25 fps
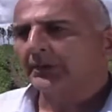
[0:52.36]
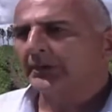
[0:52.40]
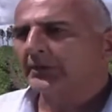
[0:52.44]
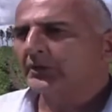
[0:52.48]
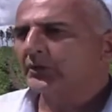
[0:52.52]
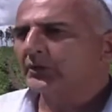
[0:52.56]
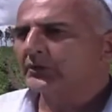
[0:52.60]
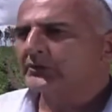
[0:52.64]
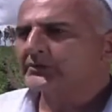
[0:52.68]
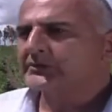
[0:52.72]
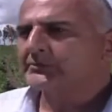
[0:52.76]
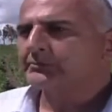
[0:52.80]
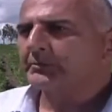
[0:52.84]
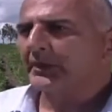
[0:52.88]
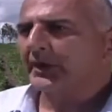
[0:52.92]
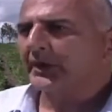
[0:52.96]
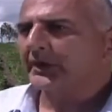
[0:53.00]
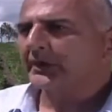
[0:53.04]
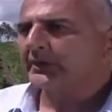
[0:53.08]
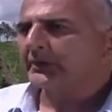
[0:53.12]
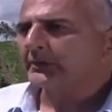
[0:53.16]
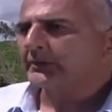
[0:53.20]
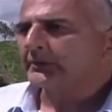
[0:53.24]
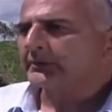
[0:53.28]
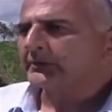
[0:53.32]
been used
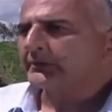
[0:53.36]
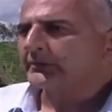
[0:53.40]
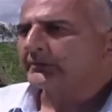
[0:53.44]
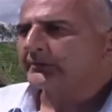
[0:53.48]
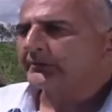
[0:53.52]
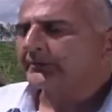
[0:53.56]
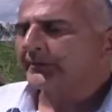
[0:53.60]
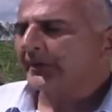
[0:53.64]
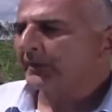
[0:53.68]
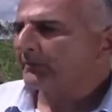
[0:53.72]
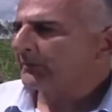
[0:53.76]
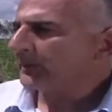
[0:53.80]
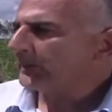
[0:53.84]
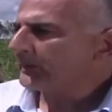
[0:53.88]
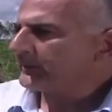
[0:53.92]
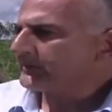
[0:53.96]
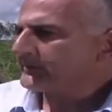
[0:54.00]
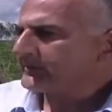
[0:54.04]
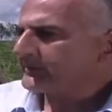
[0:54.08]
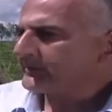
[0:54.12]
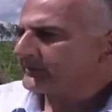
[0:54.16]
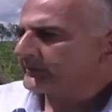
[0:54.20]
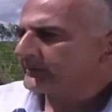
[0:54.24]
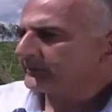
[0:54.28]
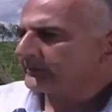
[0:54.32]
by
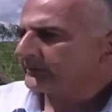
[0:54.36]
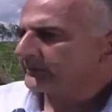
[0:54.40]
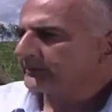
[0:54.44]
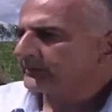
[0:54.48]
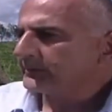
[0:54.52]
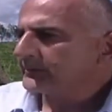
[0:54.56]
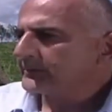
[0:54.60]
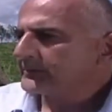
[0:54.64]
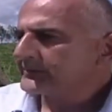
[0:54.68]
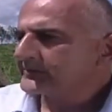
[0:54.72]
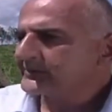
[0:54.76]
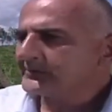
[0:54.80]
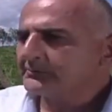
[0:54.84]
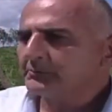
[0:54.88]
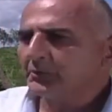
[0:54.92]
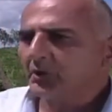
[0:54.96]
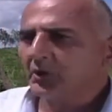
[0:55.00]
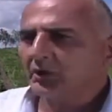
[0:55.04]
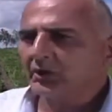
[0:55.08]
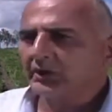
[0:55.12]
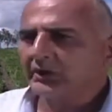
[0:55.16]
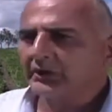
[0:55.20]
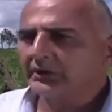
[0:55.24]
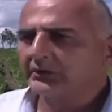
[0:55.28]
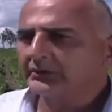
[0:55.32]
families,
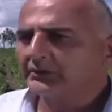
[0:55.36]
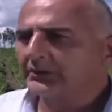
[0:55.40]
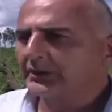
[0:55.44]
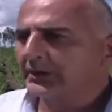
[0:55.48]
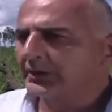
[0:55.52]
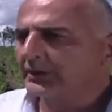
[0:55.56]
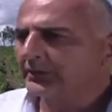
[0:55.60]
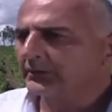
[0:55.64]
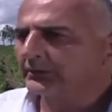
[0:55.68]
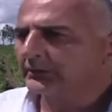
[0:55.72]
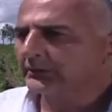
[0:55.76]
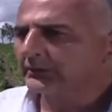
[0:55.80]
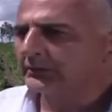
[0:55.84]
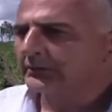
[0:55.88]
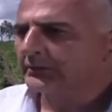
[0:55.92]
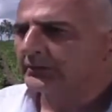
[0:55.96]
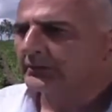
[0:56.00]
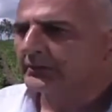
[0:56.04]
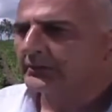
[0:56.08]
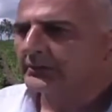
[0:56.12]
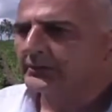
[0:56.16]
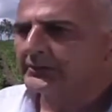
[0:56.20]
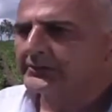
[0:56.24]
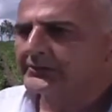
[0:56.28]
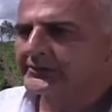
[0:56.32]
small area,
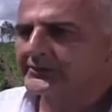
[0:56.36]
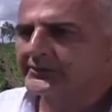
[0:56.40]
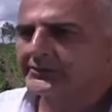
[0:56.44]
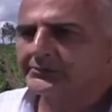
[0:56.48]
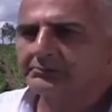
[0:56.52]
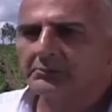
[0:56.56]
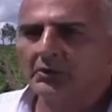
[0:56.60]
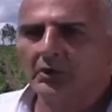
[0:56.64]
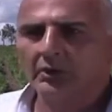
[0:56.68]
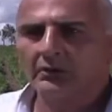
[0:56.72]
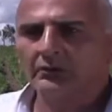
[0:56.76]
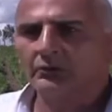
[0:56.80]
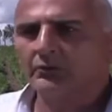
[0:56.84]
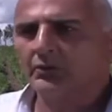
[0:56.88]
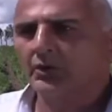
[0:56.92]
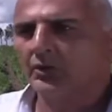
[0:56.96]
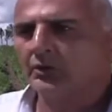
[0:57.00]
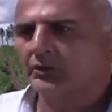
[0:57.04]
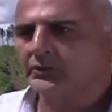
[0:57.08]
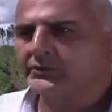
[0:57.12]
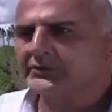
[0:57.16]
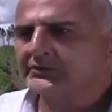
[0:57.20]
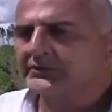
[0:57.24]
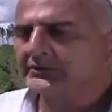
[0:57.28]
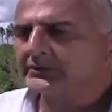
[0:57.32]
small
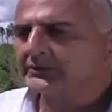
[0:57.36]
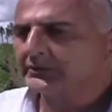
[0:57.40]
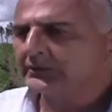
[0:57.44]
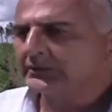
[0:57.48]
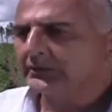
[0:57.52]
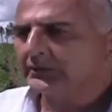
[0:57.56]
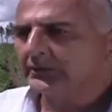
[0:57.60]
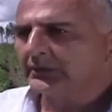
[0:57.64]
rows,